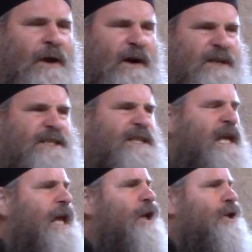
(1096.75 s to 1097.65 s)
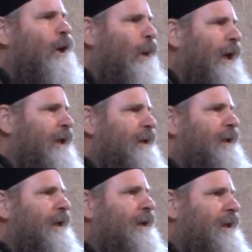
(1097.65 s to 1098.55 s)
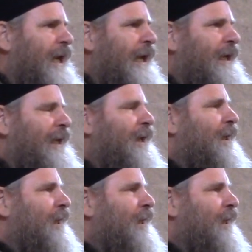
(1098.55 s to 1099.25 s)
are seeing to it that